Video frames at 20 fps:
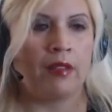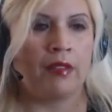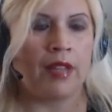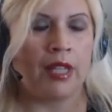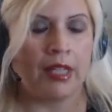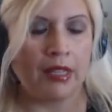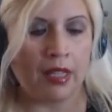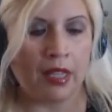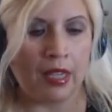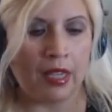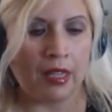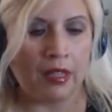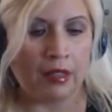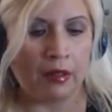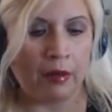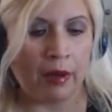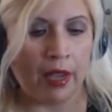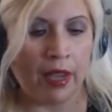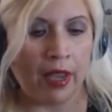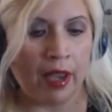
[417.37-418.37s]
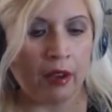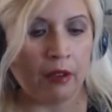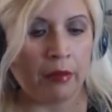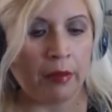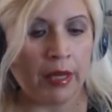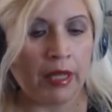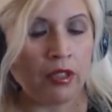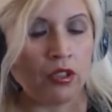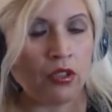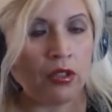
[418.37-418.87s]
That's the easy way
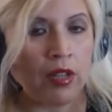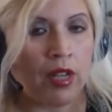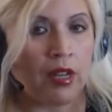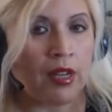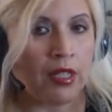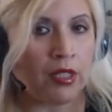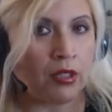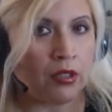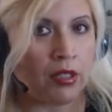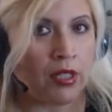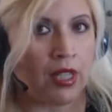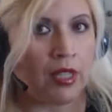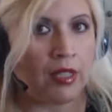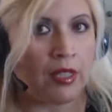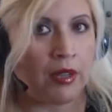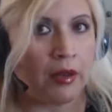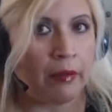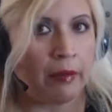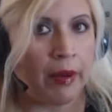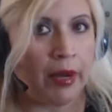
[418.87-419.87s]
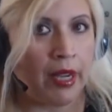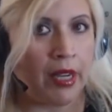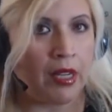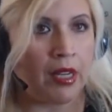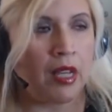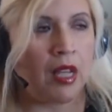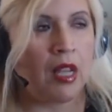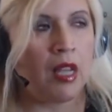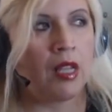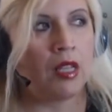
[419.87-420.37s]
out because you're not exercising your
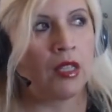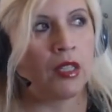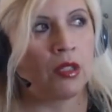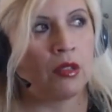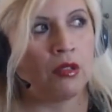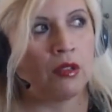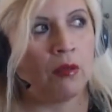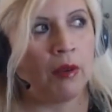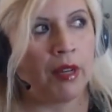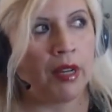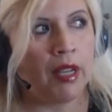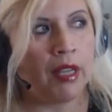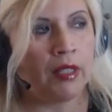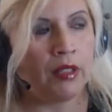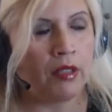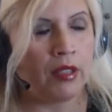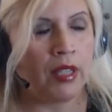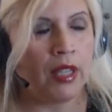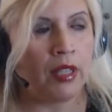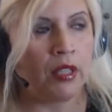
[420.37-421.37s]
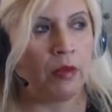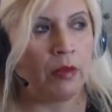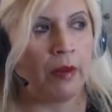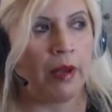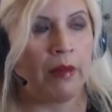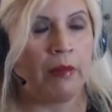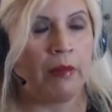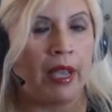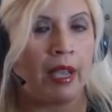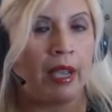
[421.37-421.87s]
brain. So you want to exercise your
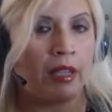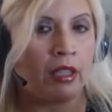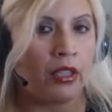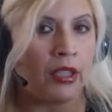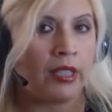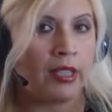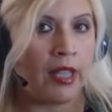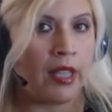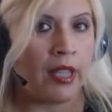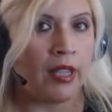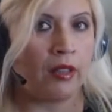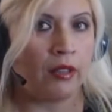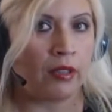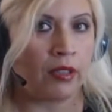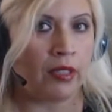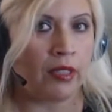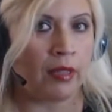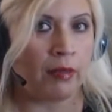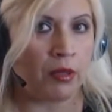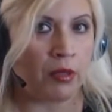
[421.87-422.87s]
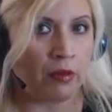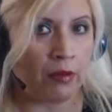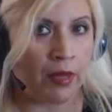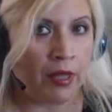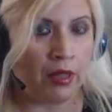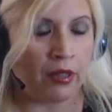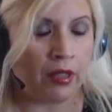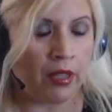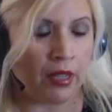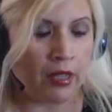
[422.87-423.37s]
by actually taking those steps to
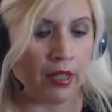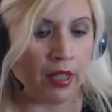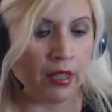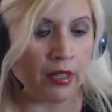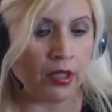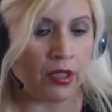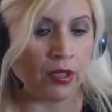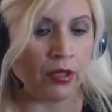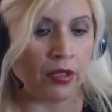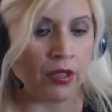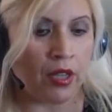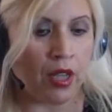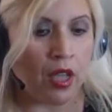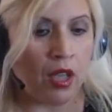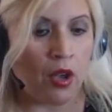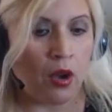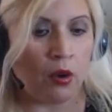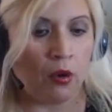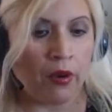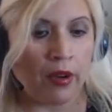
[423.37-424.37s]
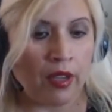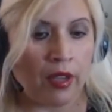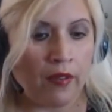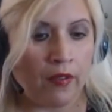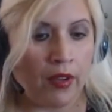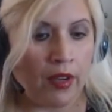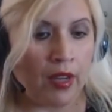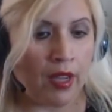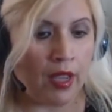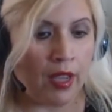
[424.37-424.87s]
read that insert or
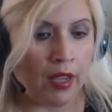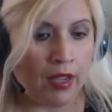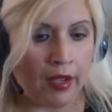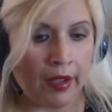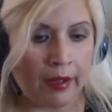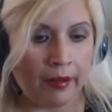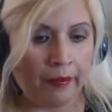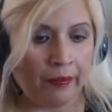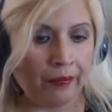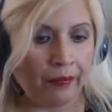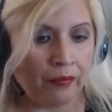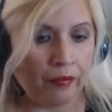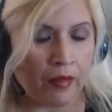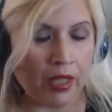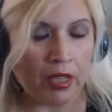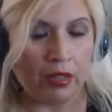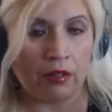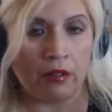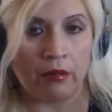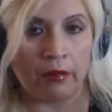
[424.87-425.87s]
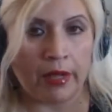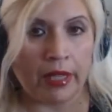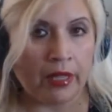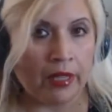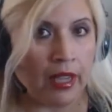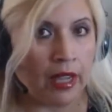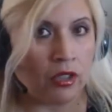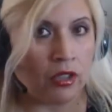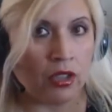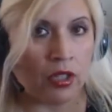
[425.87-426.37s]
even a, um, I don't know,
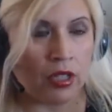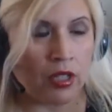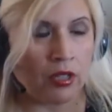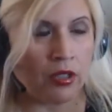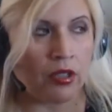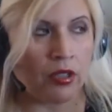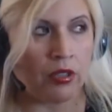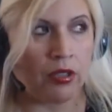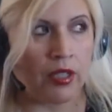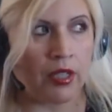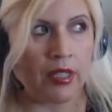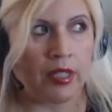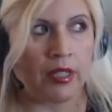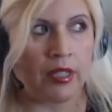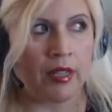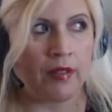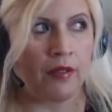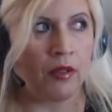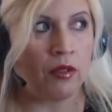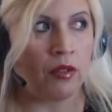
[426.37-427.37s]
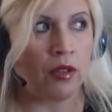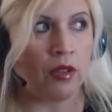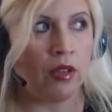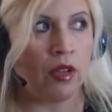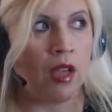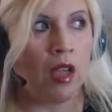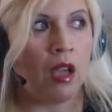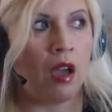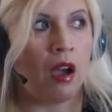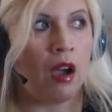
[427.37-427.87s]
medication insert and stuff. Those
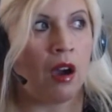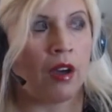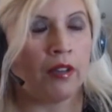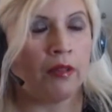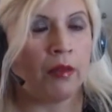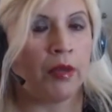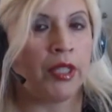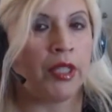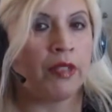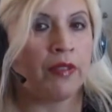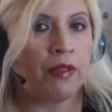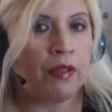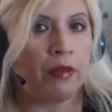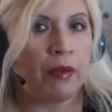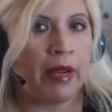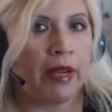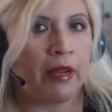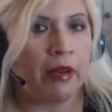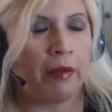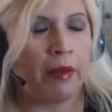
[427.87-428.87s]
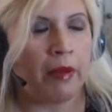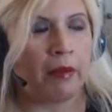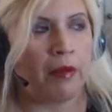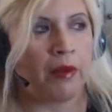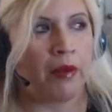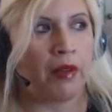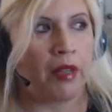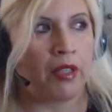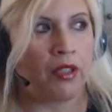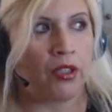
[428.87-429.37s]
are hard words for regular
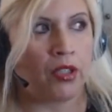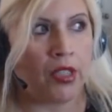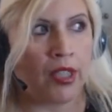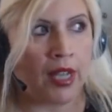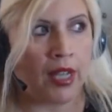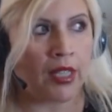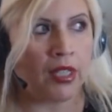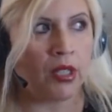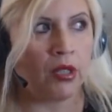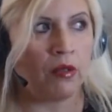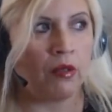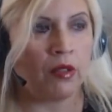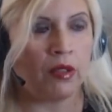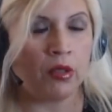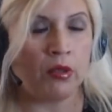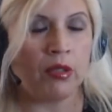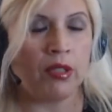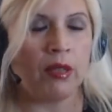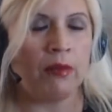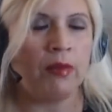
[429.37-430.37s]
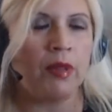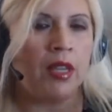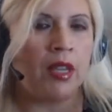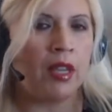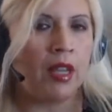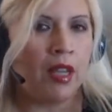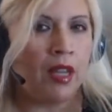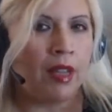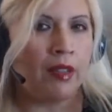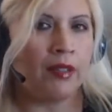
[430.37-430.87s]
people to understand. So do
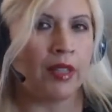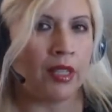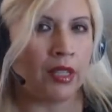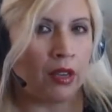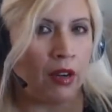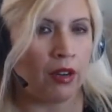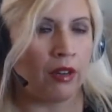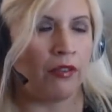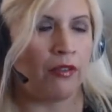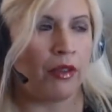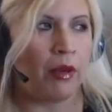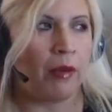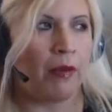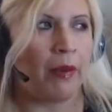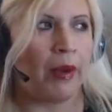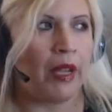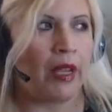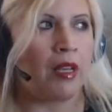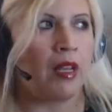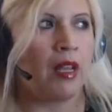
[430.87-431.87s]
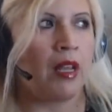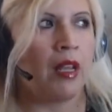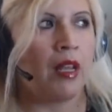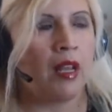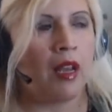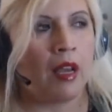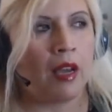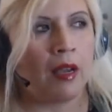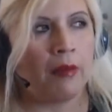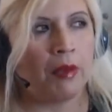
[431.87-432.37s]
something that's hard for your brain.
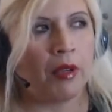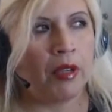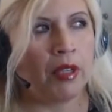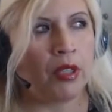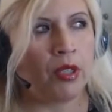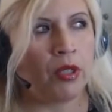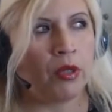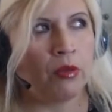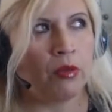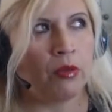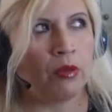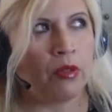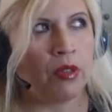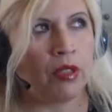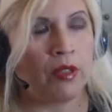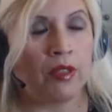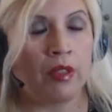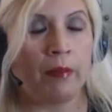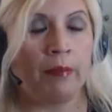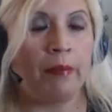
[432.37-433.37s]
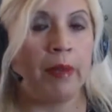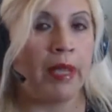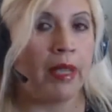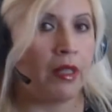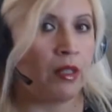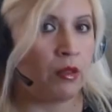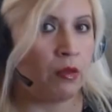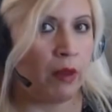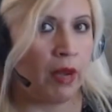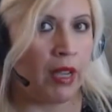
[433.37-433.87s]
Um, you can do the
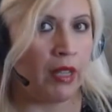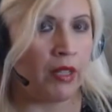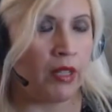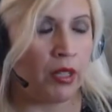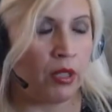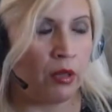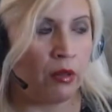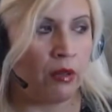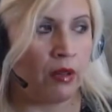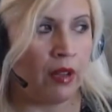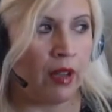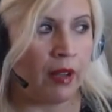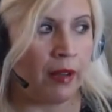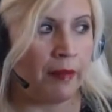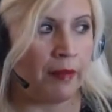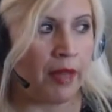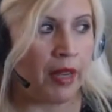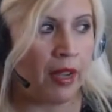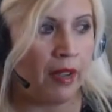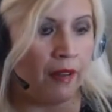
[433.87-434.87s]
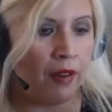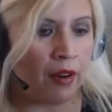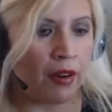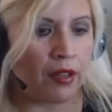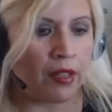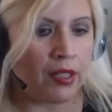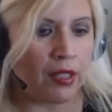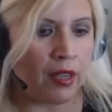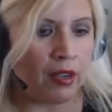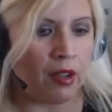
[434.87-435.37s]
biggest way too um, that I've
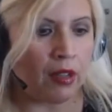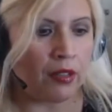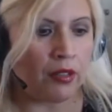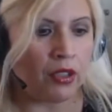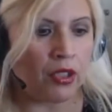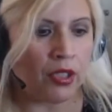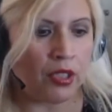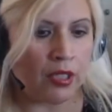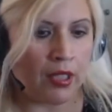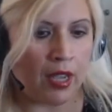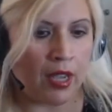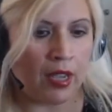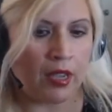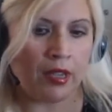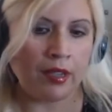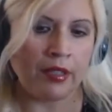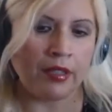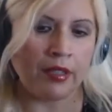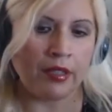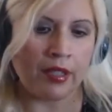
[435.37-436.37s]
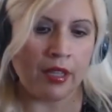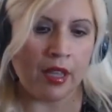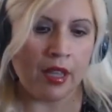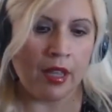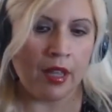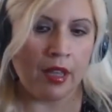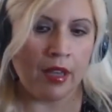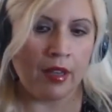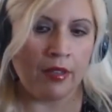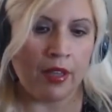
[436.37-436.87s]
heard psychologists say is
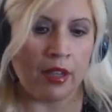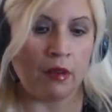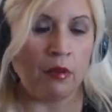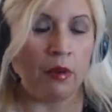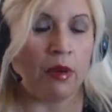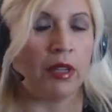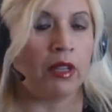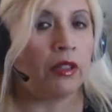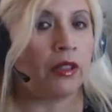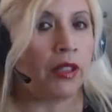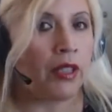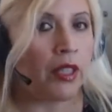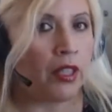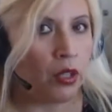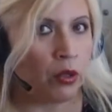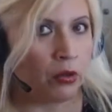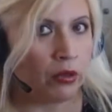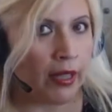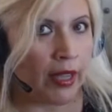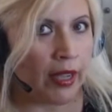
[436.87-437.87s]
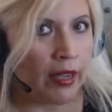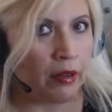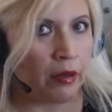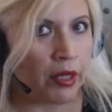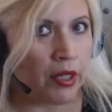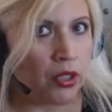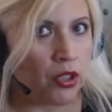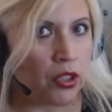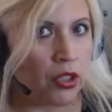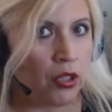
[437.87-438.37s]
that you want to learn a new
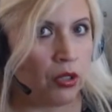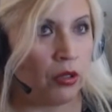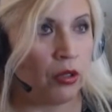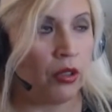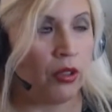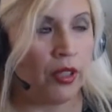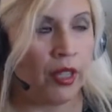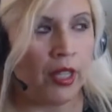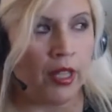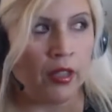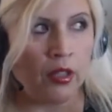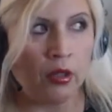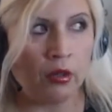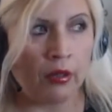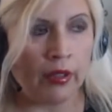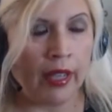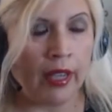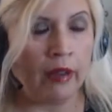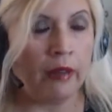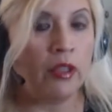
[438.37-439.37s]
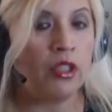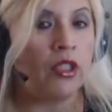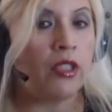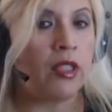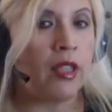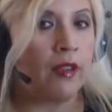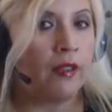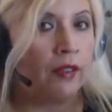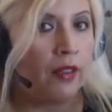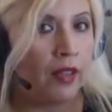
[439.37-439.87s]
language. You know, learning a new
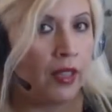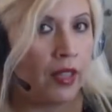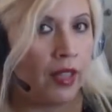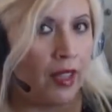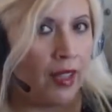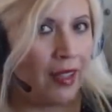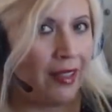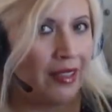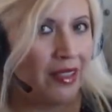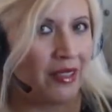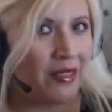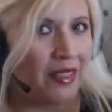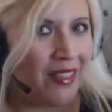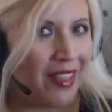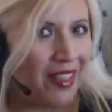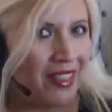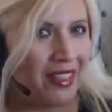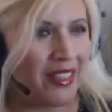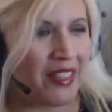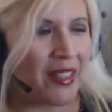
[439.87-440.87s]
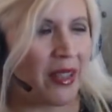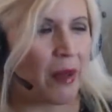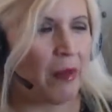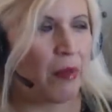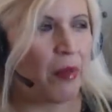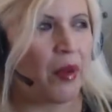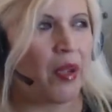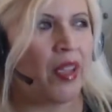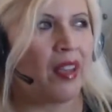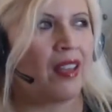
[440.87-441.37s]
language definitely exercises
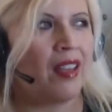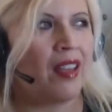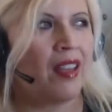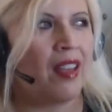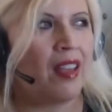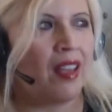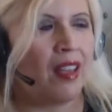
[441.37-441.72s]
that brain.